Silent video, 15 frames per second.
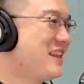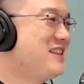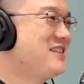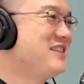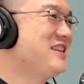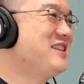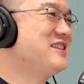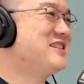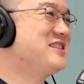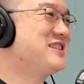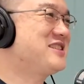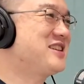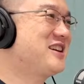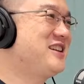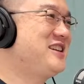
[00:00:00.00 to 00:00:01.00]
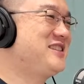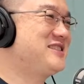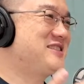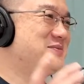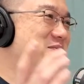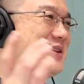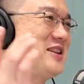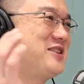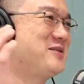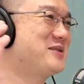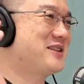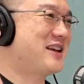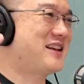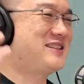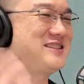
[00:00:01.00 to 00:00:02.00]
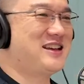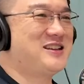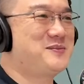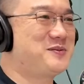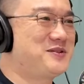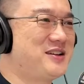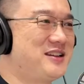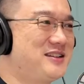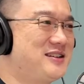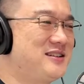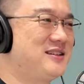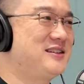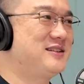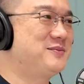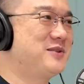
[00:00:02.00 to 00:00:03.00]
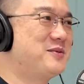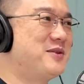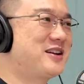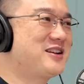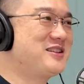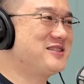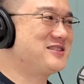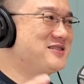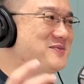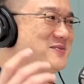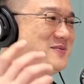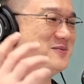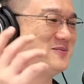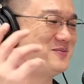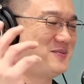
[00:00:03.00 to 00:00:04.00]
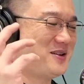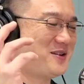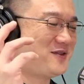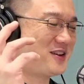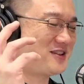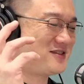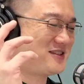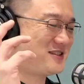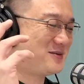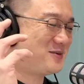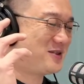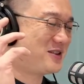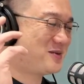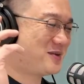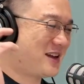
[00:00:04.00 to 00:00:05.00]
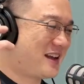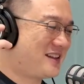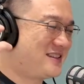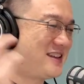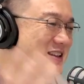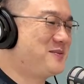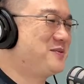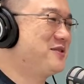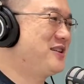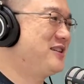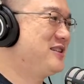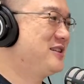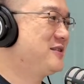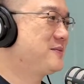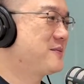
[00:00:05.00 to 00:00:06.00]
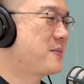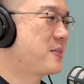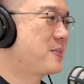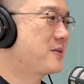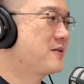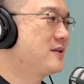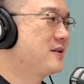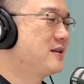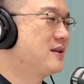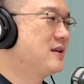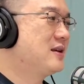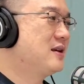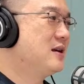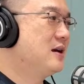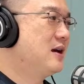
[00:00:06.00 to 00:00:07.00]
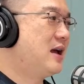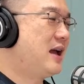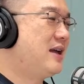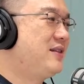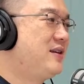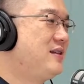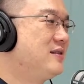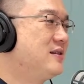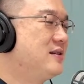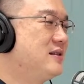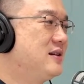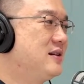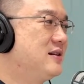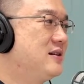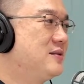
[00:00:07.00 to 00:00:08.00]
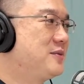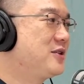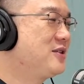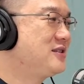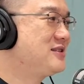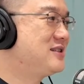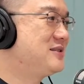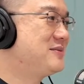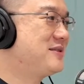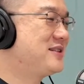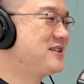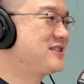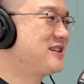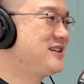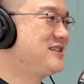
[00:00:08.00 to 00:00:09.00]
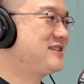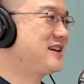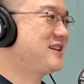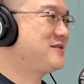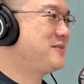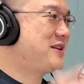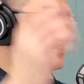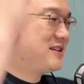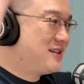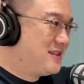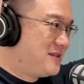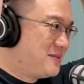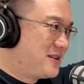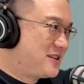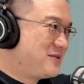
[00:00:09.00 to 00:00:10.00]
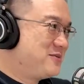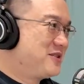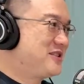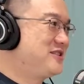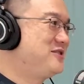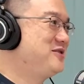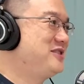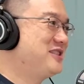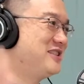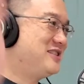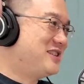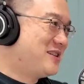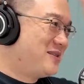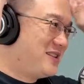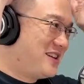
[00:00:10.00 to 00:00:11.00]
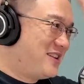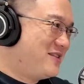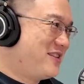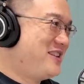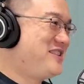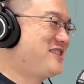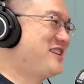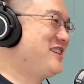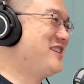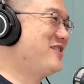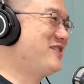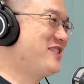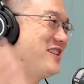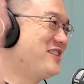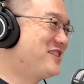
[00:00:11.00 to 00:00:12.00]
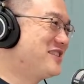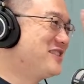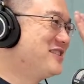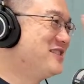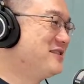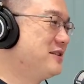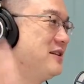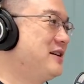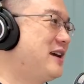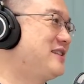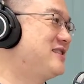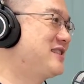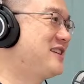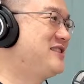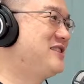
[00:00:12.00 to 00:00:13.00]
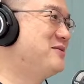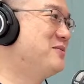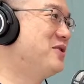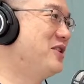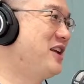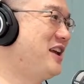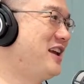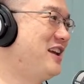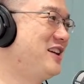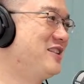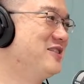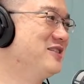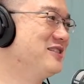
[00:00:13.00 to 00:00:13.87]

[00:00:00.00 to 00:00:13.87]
And the Chinese managers were exasperated. The American manufacturers, the workers were exasperated. And then because the Chinese guys made the American workers do the very Oriental exercise in the morning,